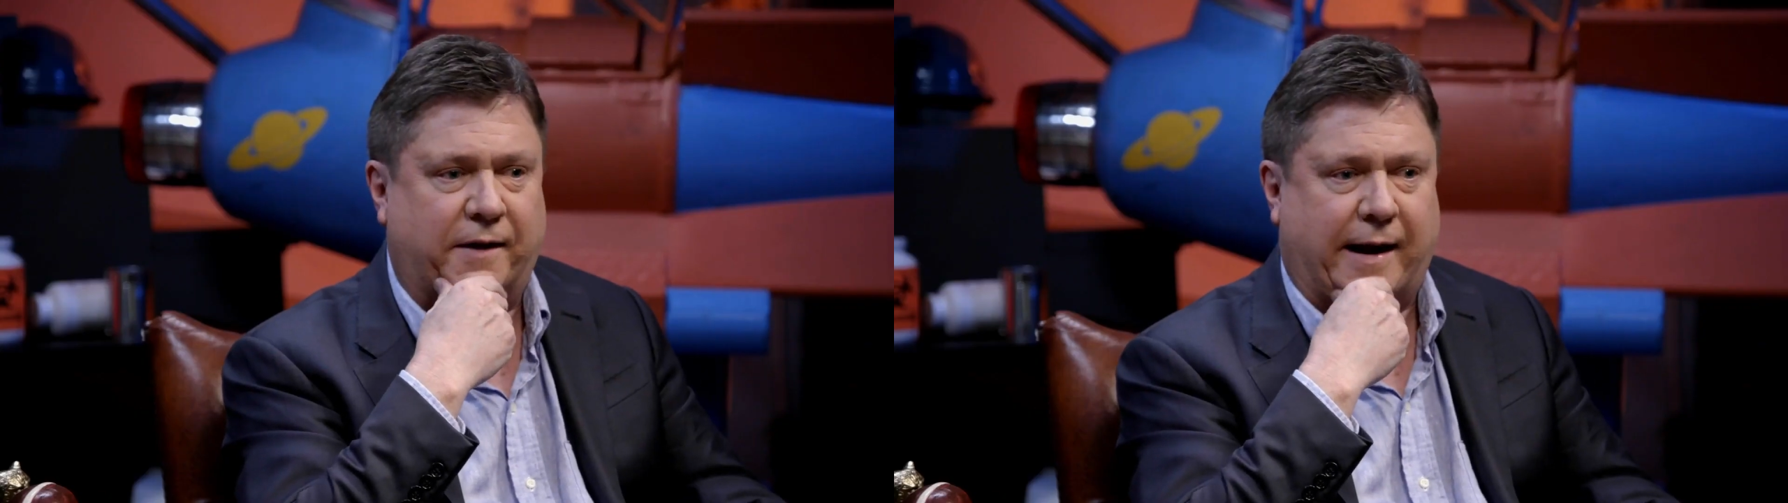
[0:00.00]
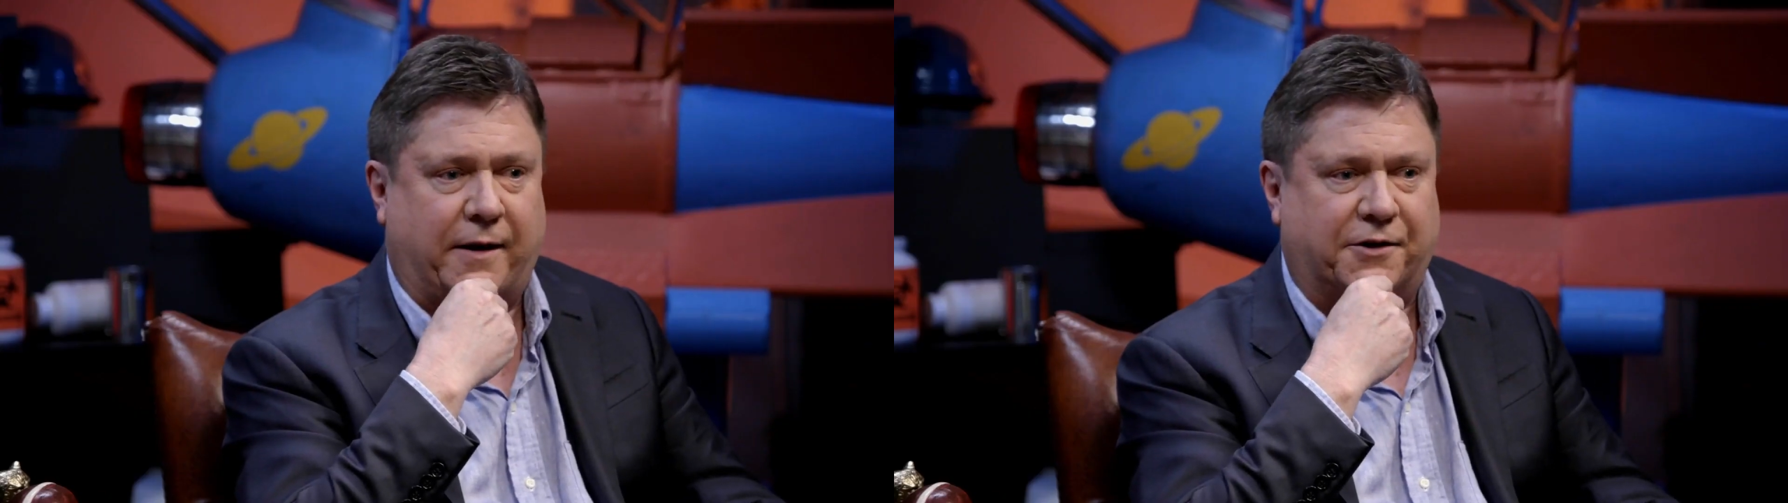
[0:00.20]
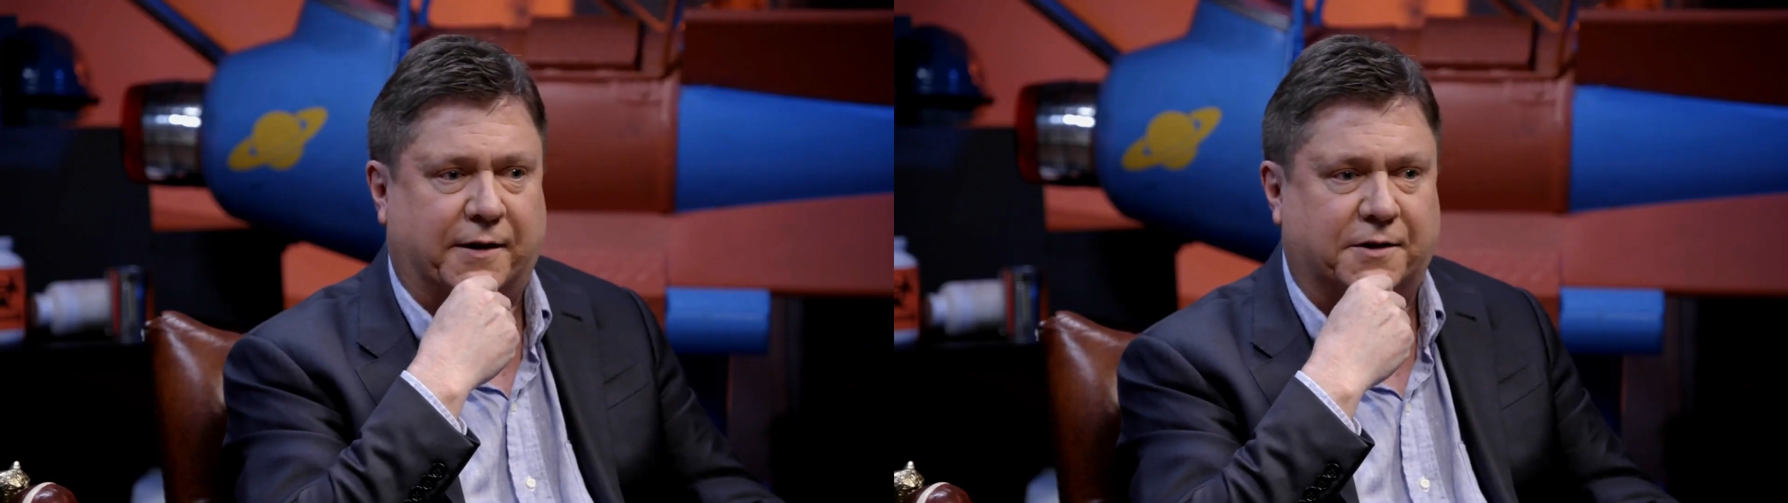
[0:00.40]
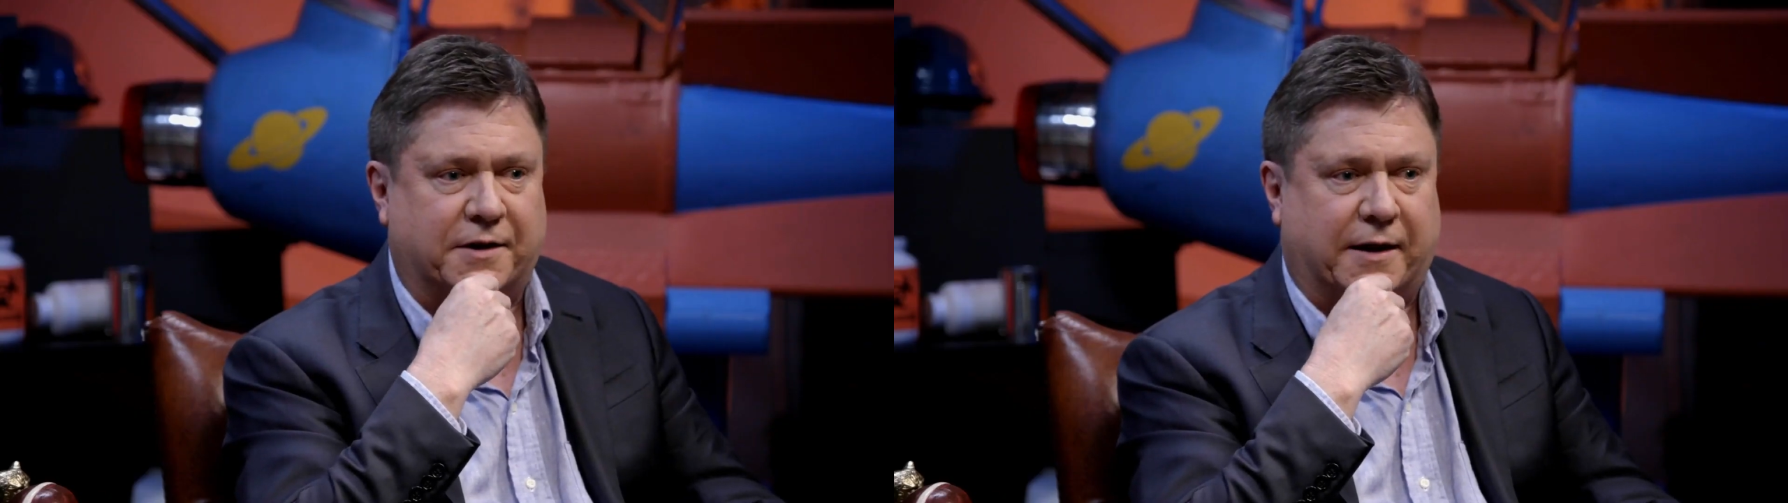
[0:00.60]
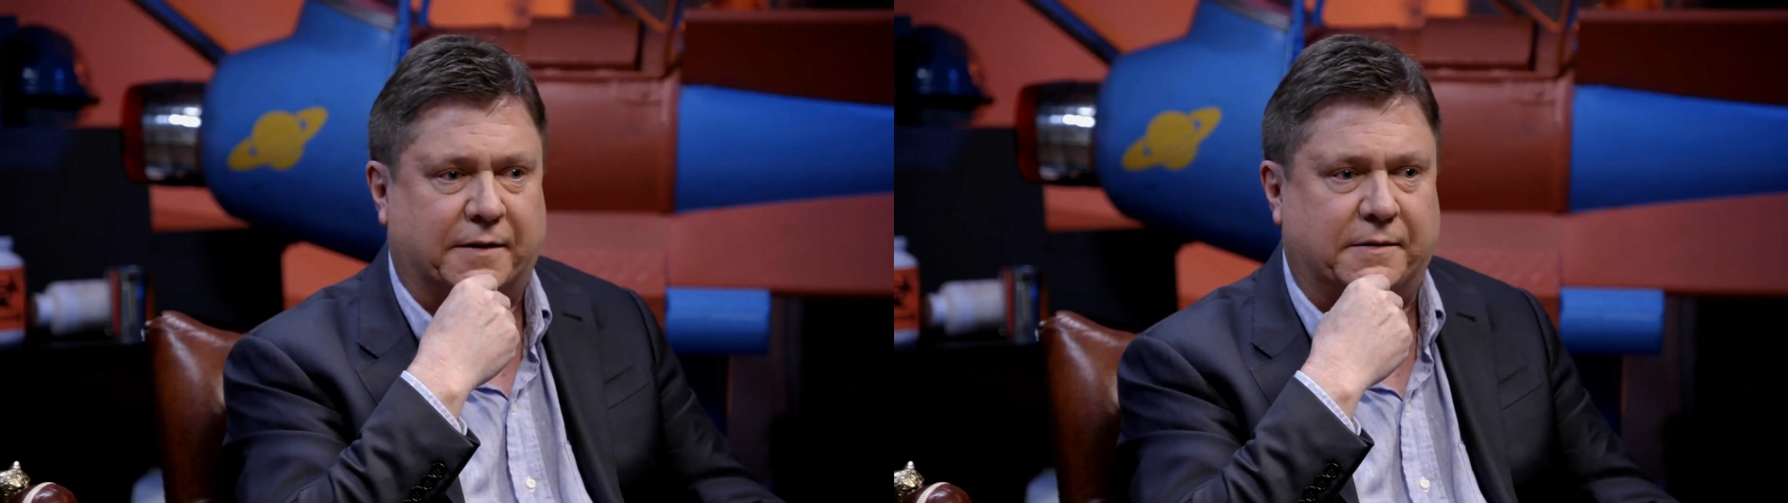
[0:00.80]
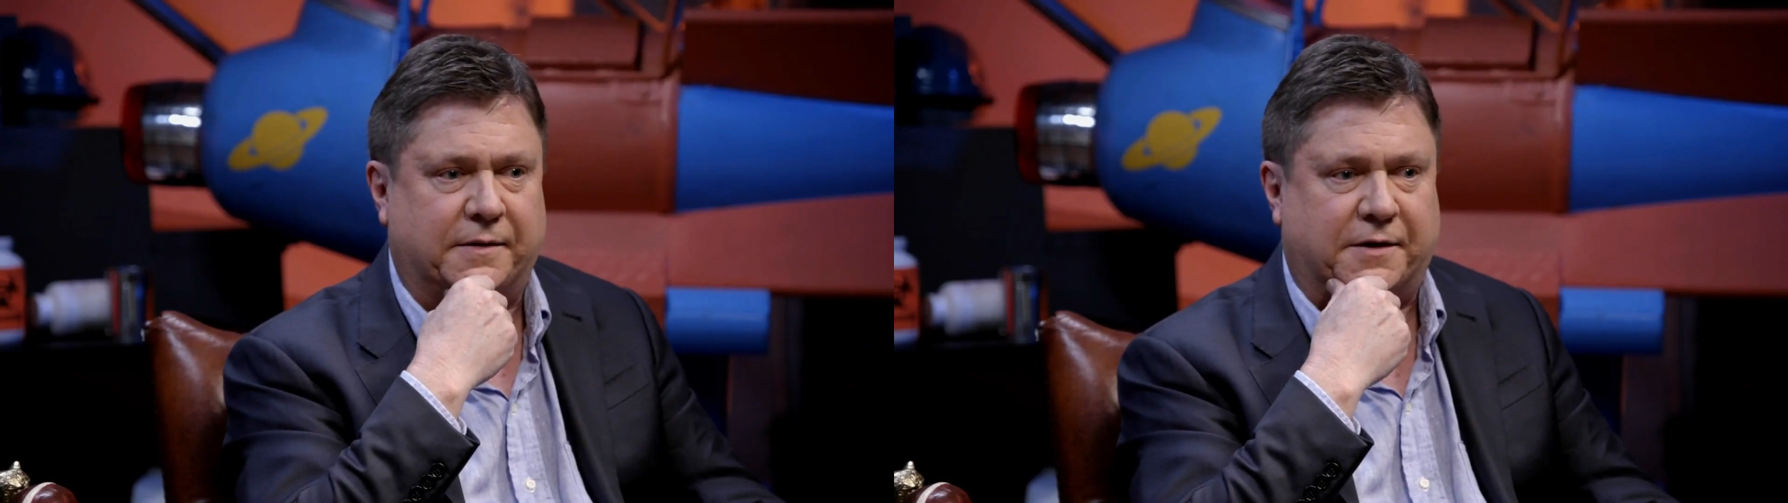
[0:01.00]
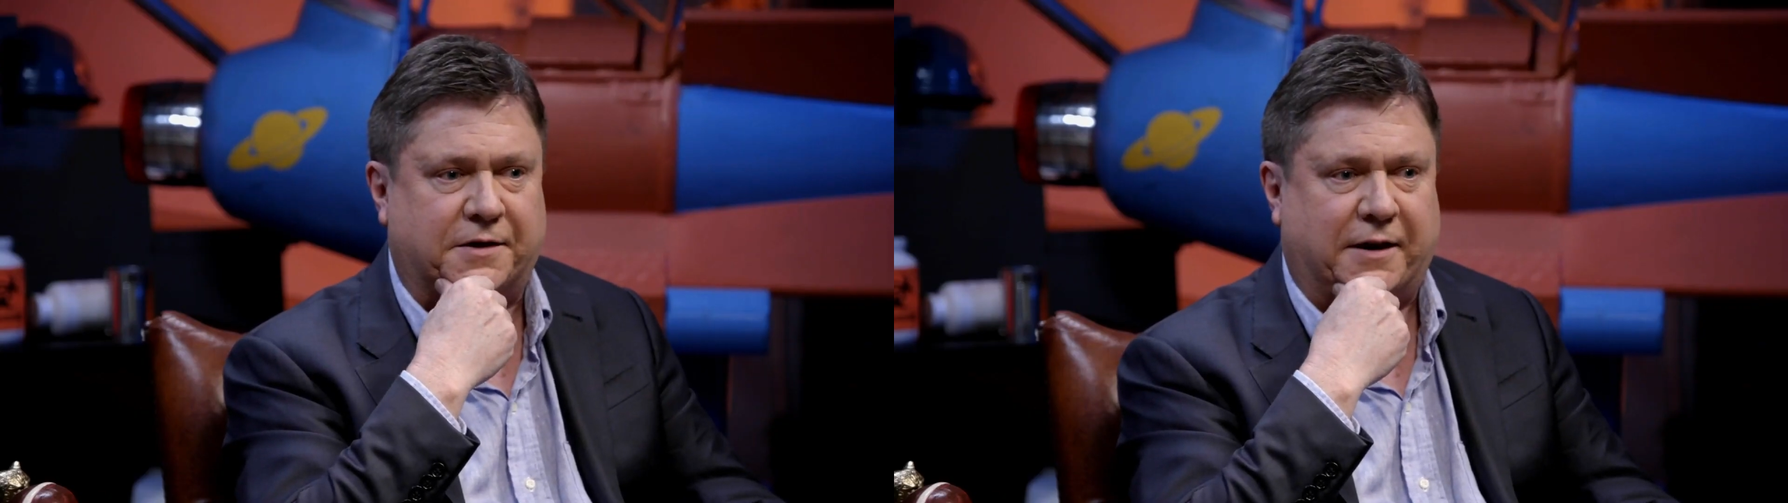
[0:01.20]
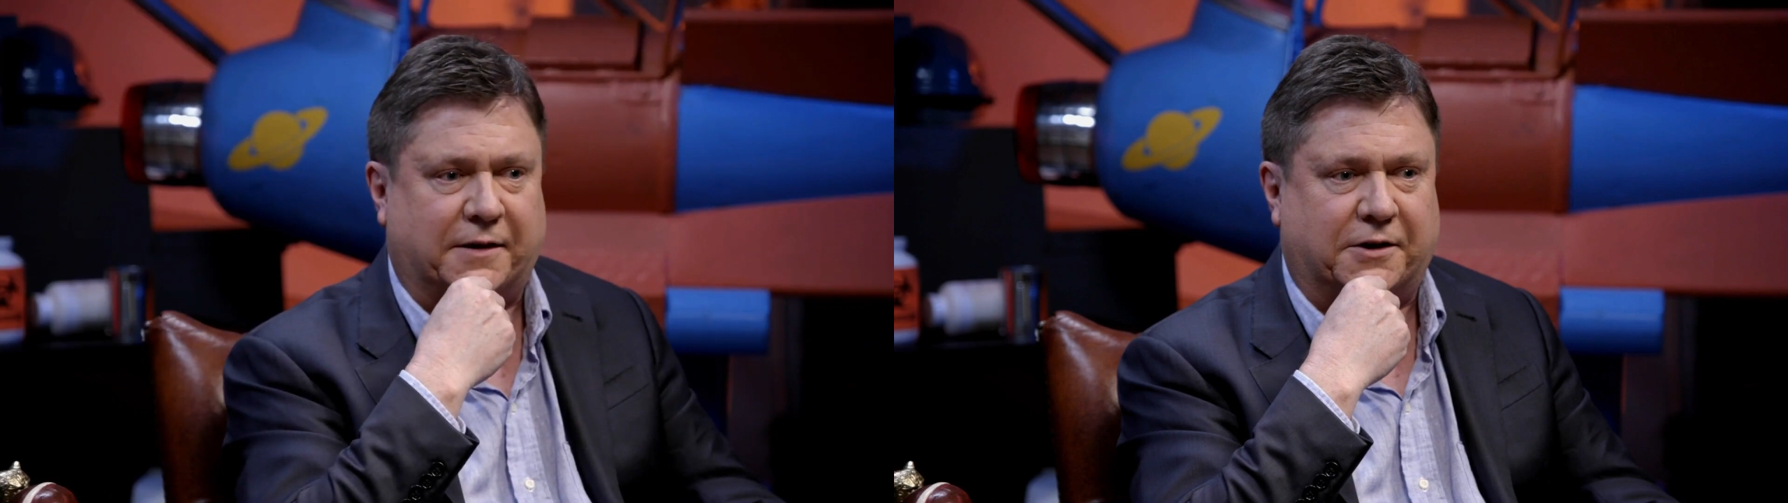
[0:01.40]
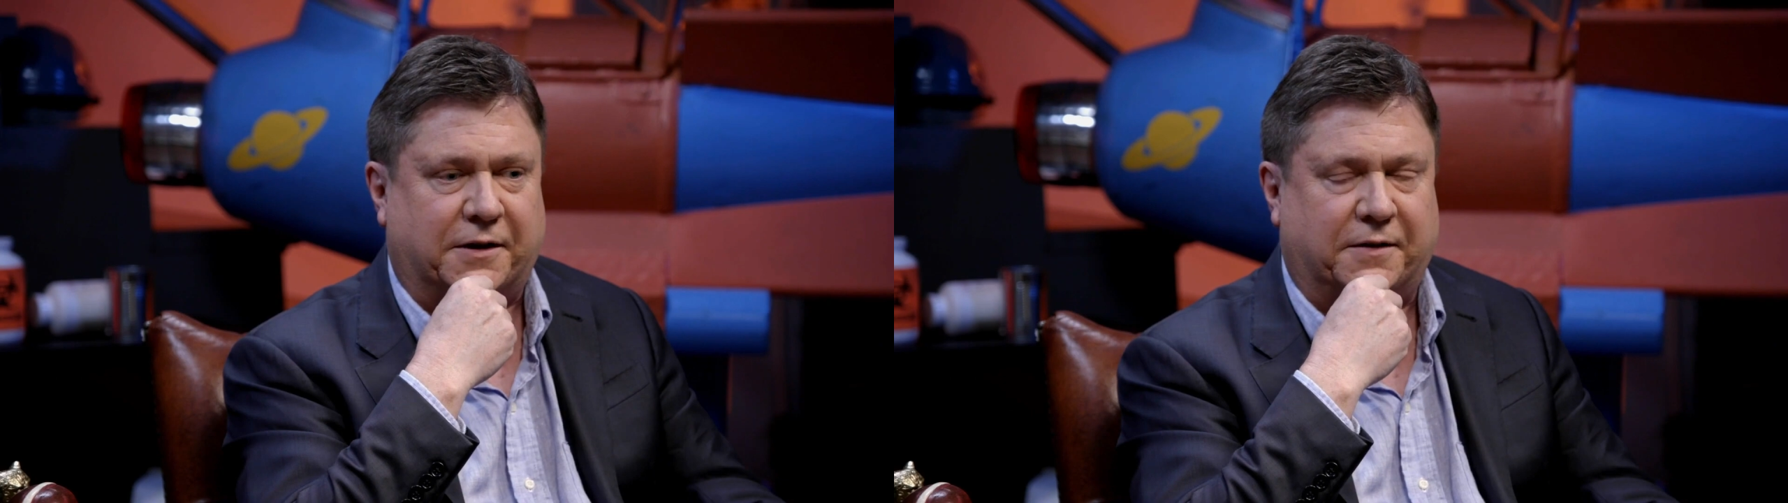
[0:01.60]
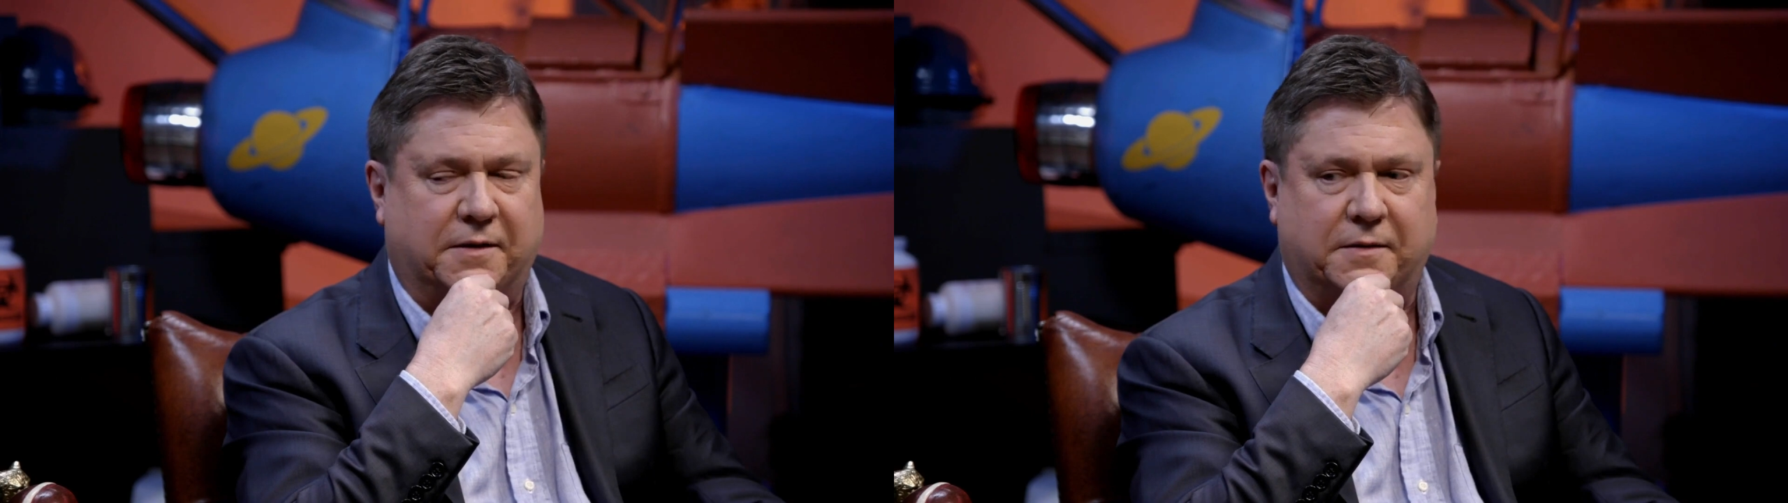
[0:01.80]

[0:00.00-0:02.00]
the counting is not good.